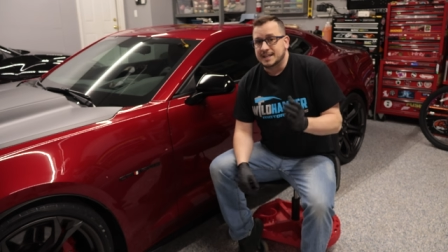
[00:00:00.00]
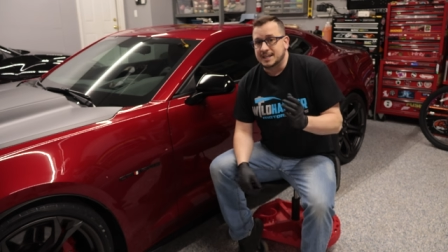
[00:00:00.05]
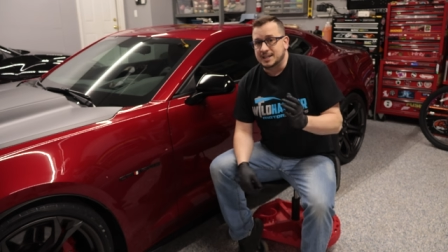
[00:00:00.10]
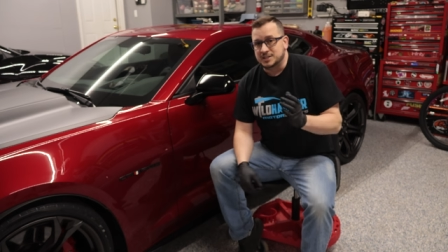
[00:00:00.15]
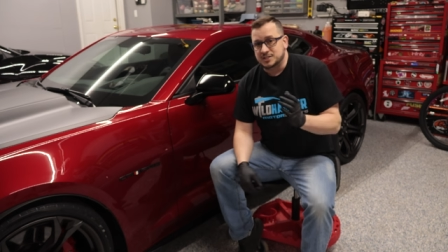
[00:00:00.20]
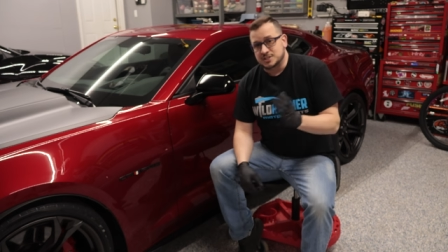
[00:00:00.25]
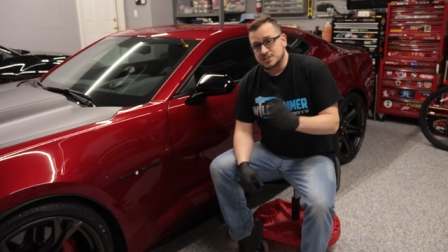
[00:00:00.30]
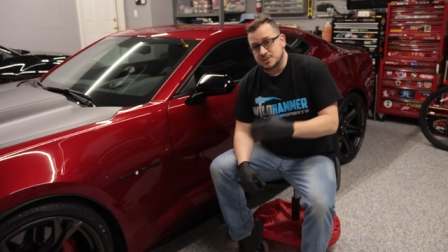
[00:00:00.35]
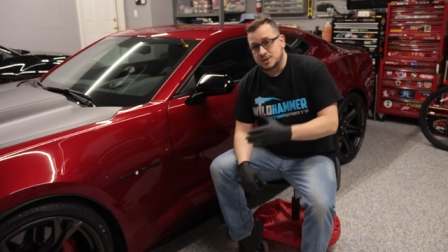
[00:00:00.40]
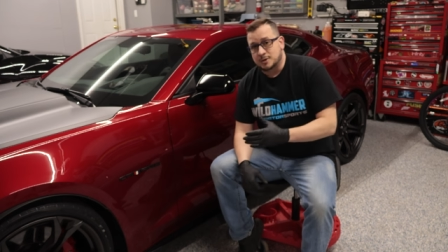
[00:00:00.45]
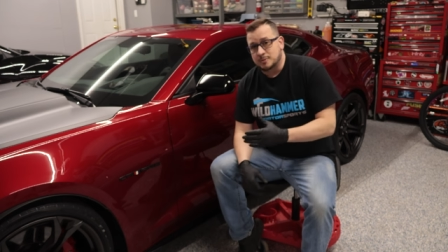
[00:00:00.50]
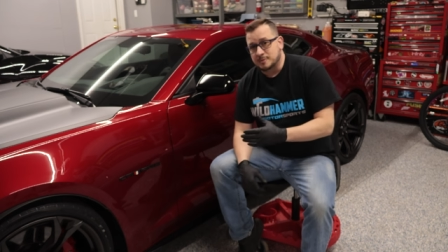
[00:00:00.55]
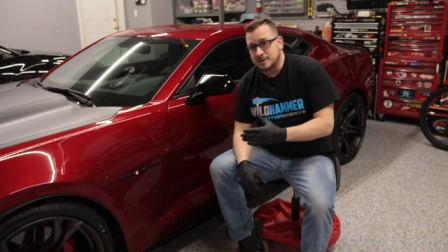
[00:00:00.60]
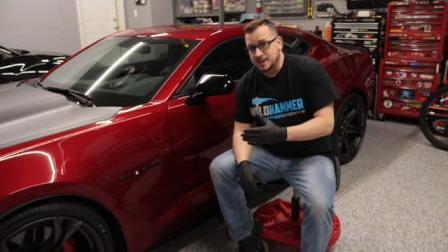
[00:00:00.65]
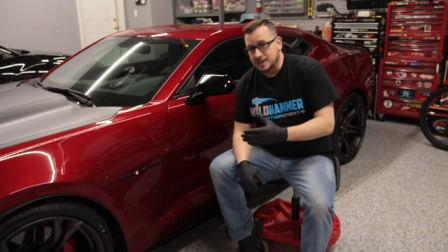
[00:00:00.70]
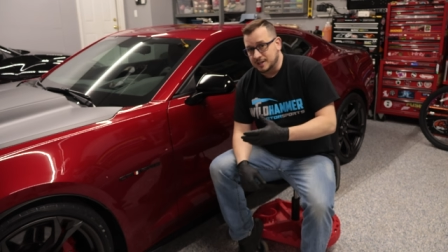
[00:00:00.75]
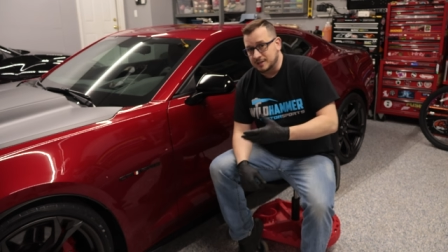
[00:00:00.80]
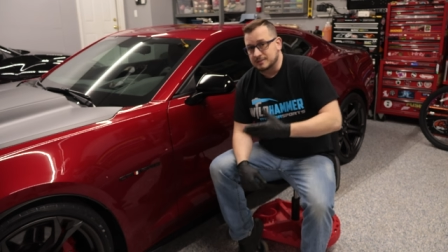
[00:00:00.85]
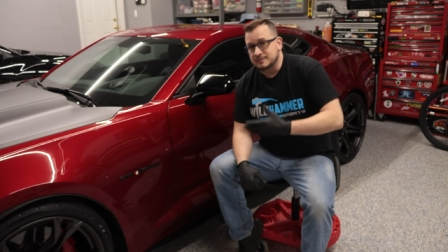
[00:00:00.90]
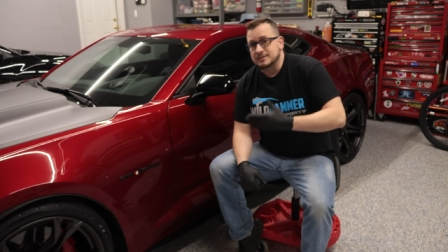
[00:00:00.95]
in
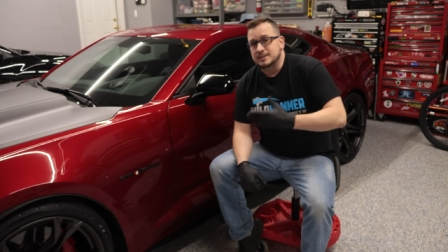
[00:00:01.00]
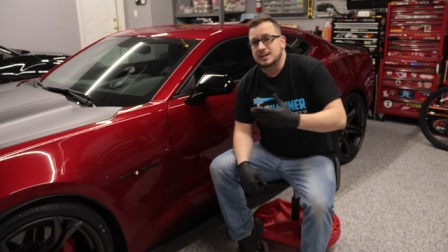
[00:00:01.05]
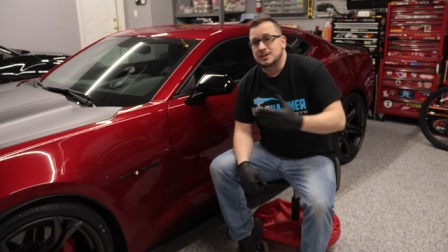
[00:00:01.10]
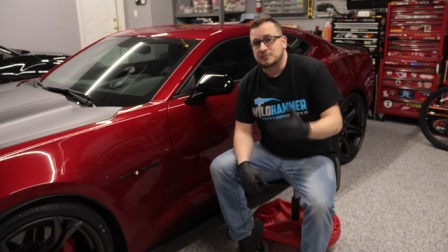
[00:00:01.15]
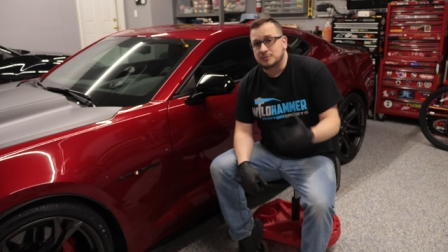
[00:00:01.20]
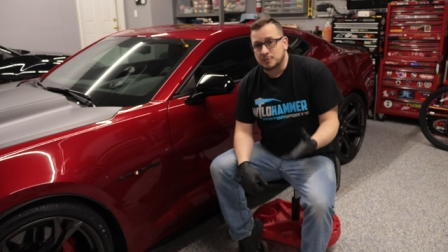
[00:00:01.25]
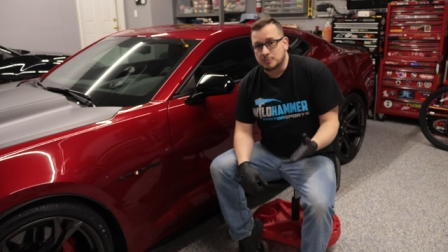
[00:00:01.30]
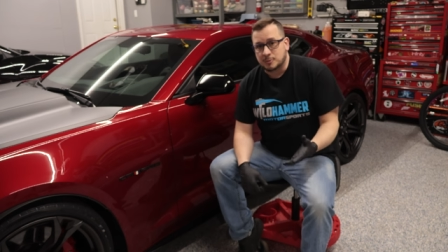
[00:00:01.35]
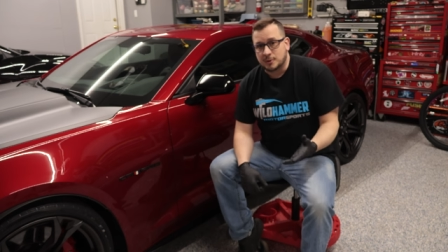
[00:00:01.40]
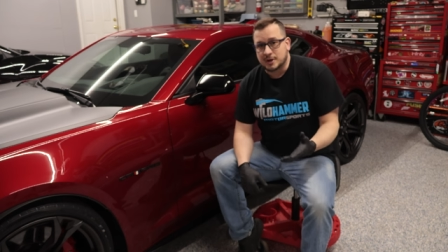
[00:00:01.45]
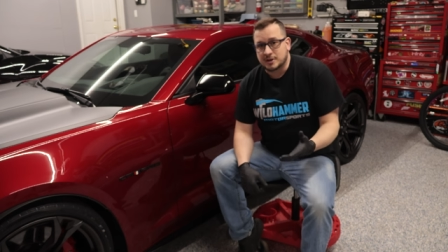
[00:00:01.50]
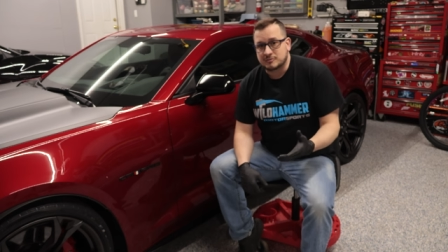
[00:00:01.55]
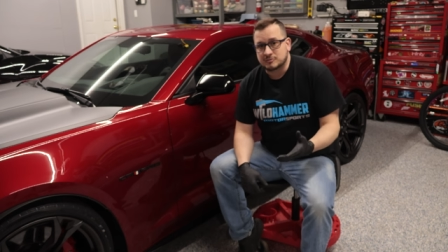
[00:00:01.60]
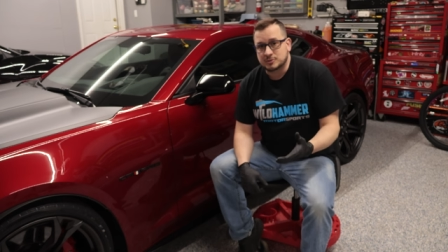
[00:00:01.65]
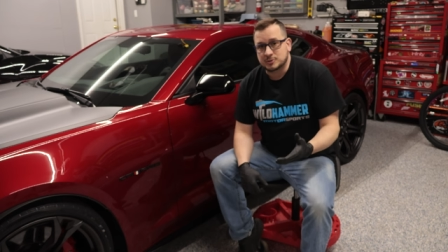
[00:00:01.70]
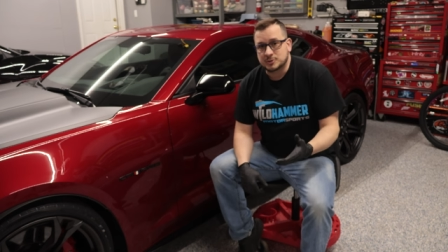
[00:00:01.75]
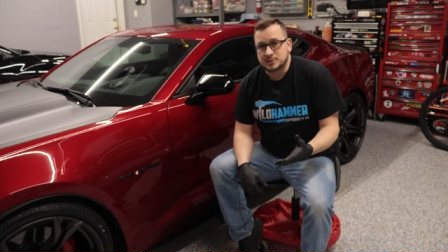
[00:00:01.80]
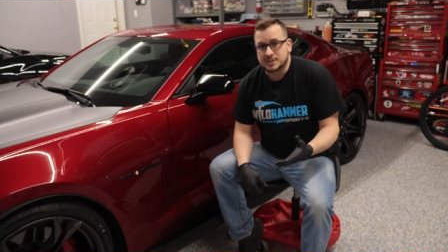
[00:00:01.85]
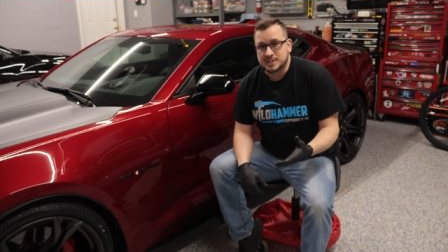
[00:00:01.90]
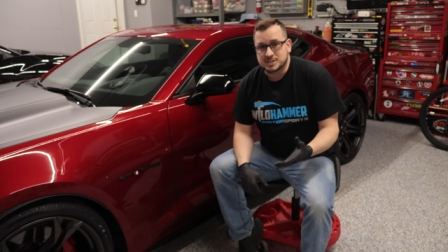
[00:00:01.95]
determining if your brake
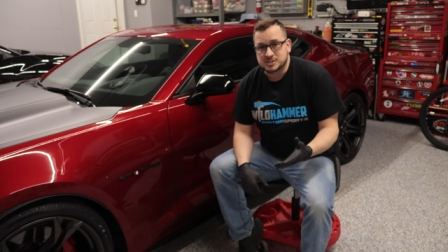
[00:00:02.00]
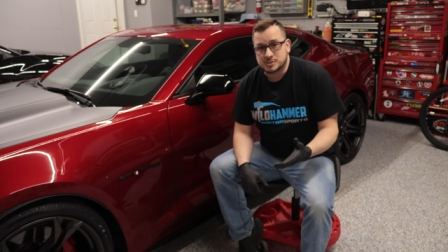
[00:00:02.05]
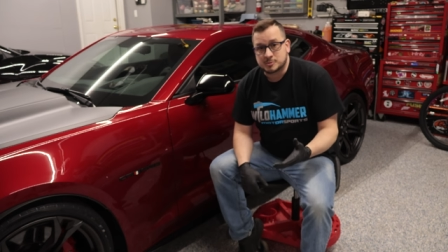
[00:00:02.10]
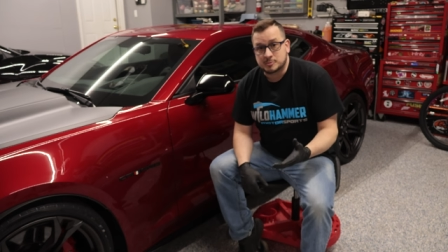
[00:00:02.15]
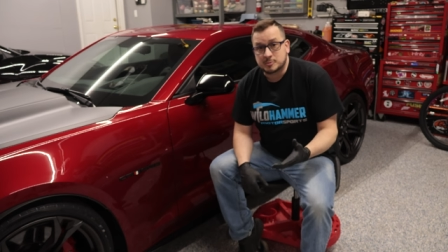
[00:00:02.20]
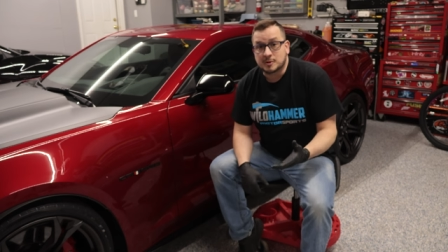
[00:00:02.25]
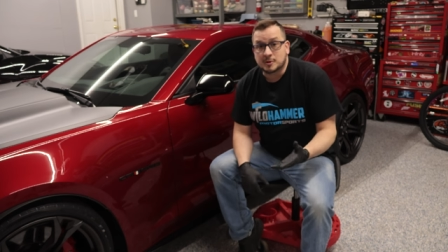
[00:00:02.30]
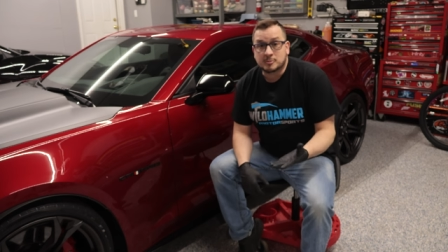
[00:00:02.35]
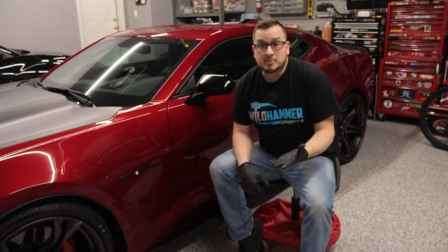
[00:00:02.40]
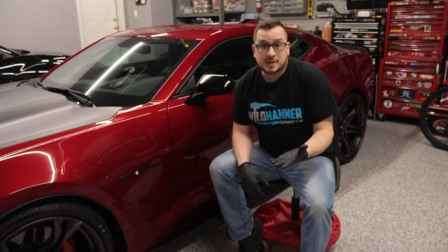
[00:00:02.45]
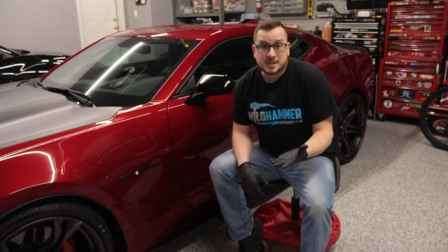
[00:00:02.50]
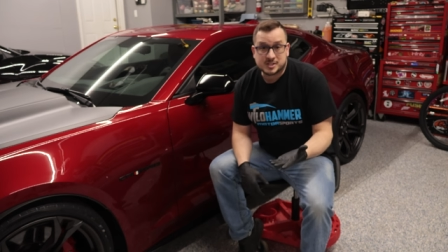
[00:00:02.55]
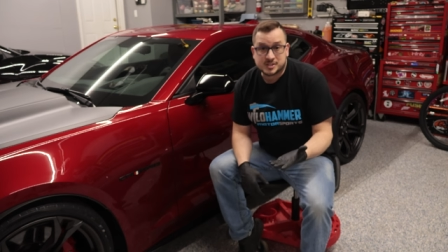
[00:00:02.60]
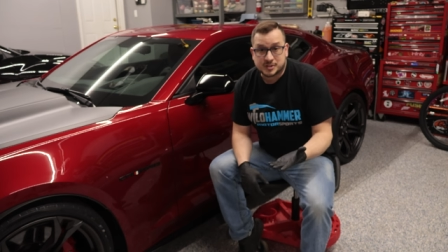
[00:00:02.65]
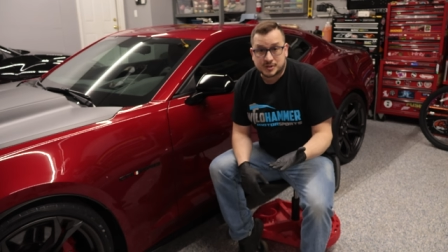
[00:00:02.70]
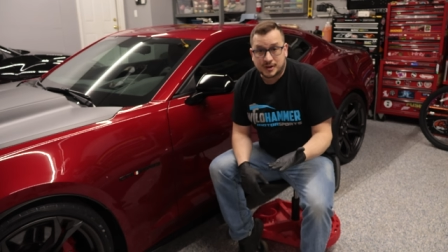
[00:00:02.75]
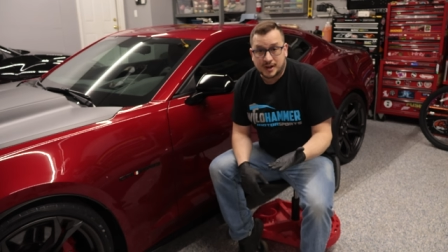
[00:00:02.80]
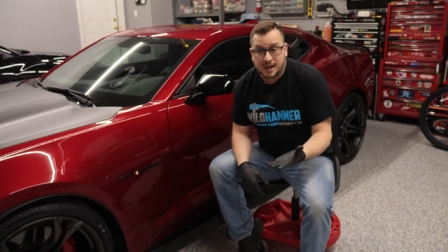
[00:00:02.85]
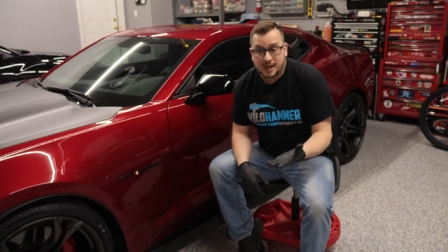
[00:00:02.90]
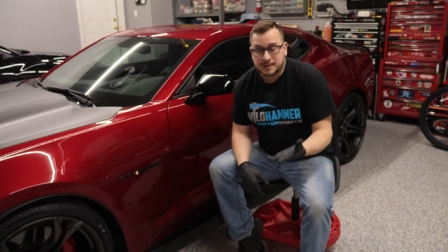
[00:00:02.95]
fluid needs to be
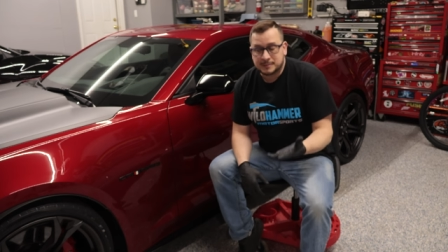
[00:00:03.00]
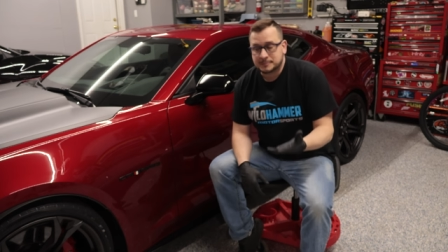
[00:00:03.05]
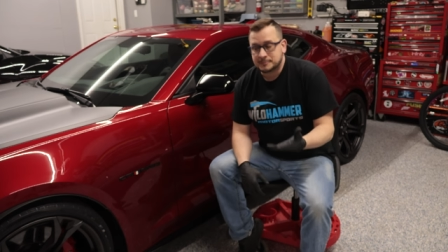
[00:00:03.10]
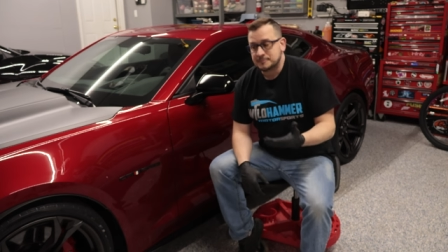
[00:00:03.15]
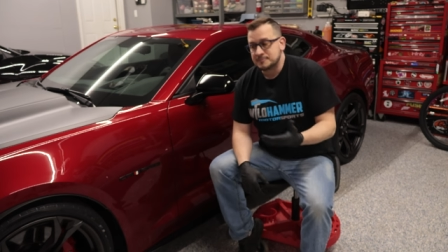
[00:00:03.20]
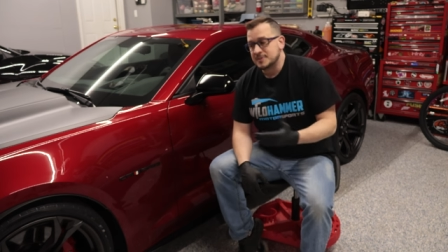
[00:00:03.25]
replaced or not.